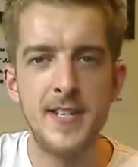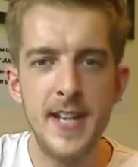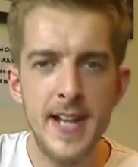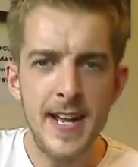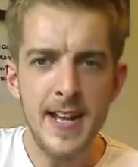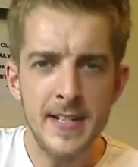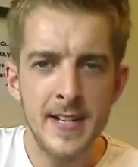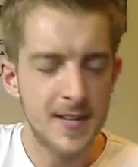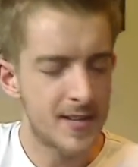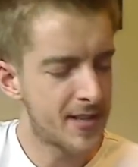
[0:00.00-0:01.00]

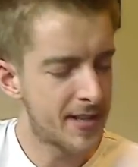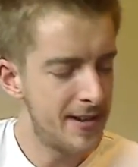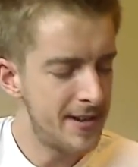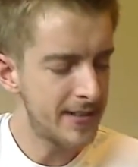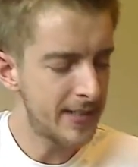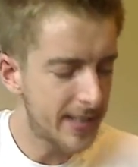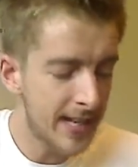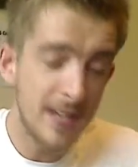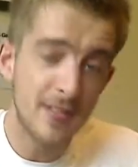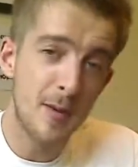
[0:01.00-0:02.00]
Dead skunk
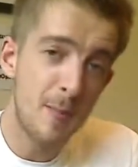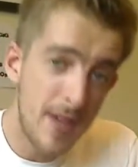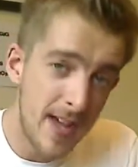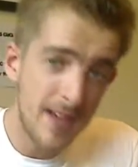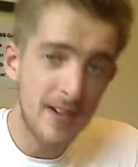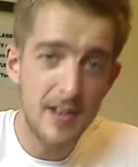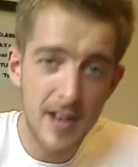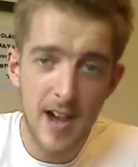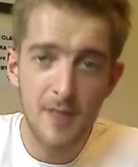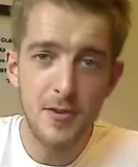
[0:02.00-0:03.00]
in the
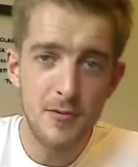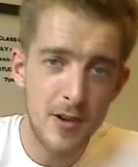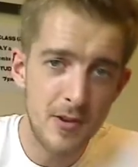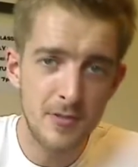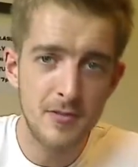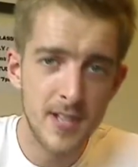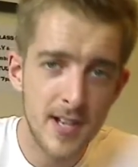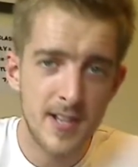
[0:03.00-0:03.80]
middle of the road.